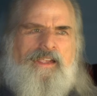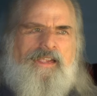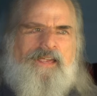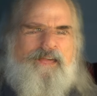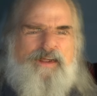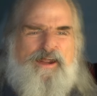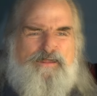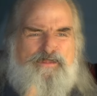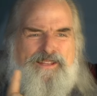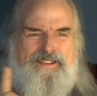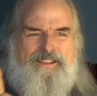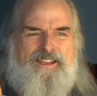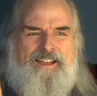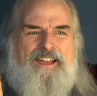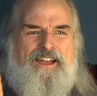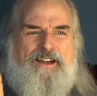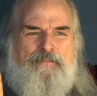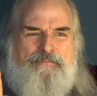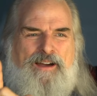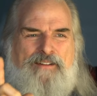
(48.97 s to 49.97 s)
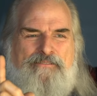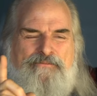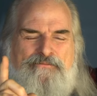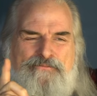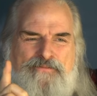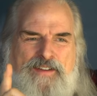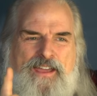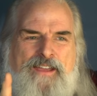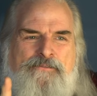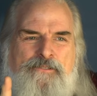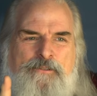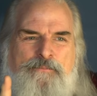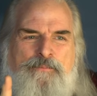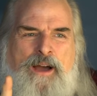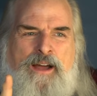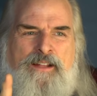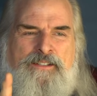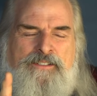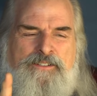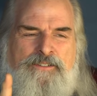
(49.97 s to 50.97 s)
That's probably my favorite
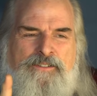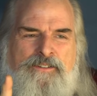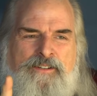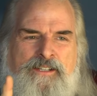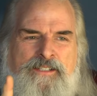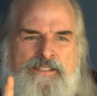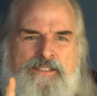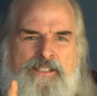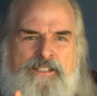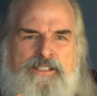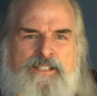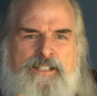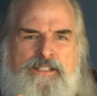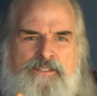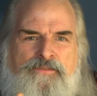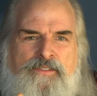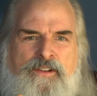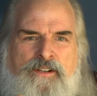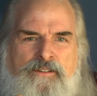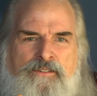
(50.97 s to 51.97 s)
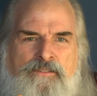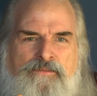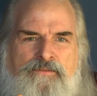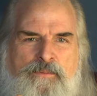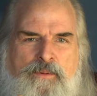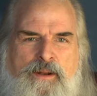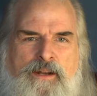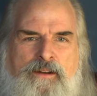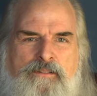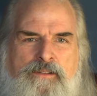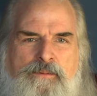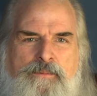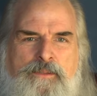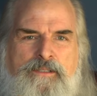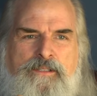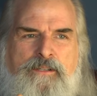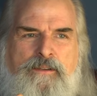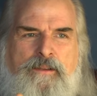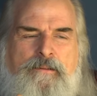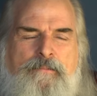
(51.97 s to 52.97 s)
monster is the six finger from Outer
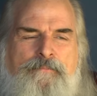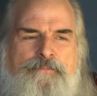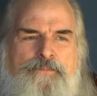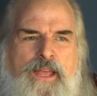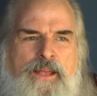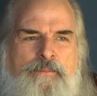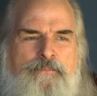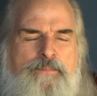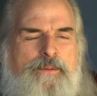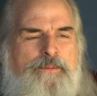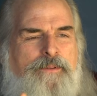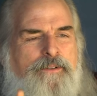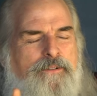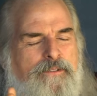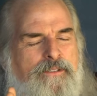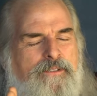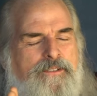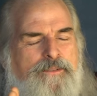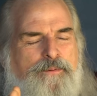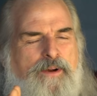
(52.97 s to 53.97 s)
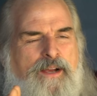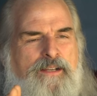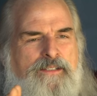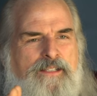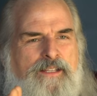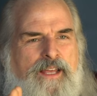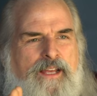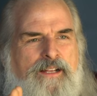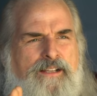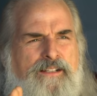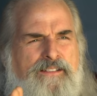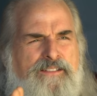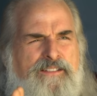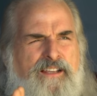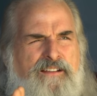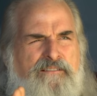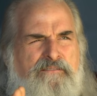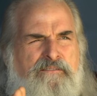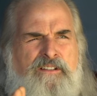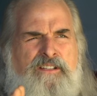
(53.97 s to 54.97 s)
Limits. And people are a little surprised at that because,
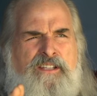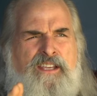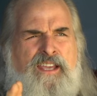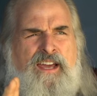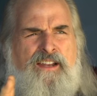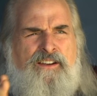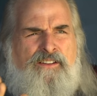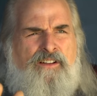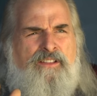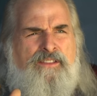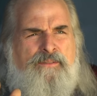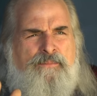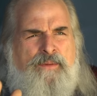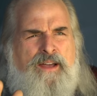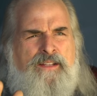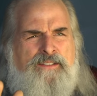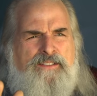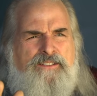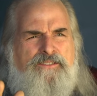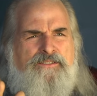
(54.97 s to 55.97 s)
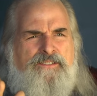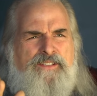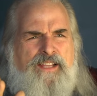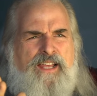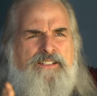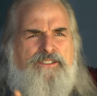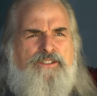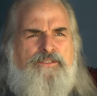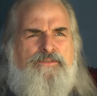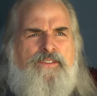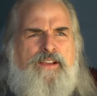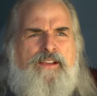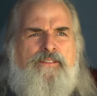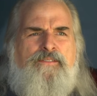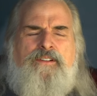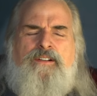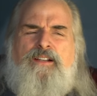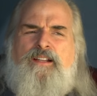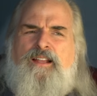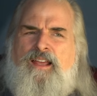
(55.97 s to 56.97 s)
like, really? Out of all the monsters, that's your
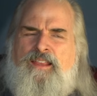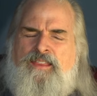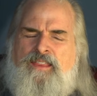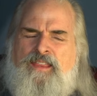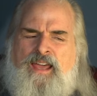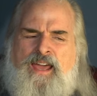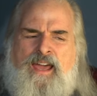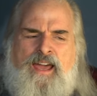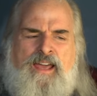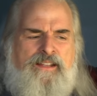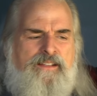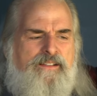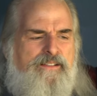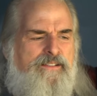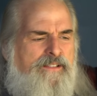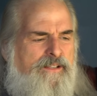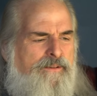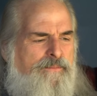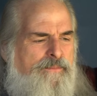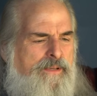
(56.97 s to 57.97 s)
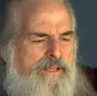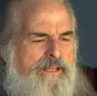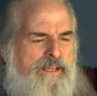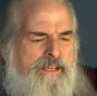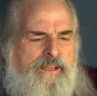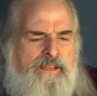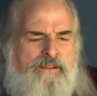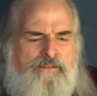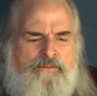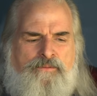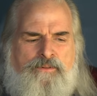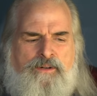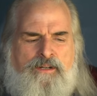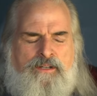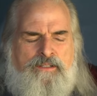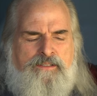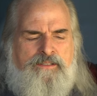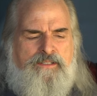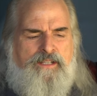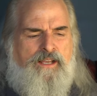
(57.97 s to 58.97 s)
favorite? That to me
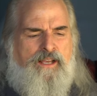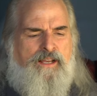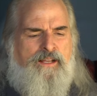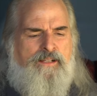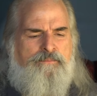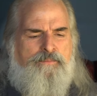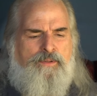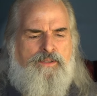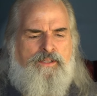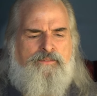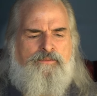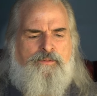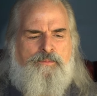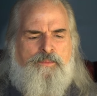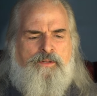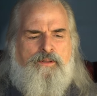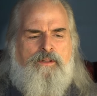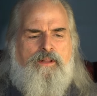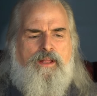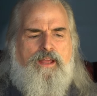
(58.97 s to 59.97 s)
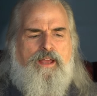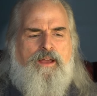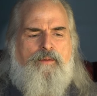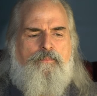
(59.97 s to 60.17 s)
was unbelievable.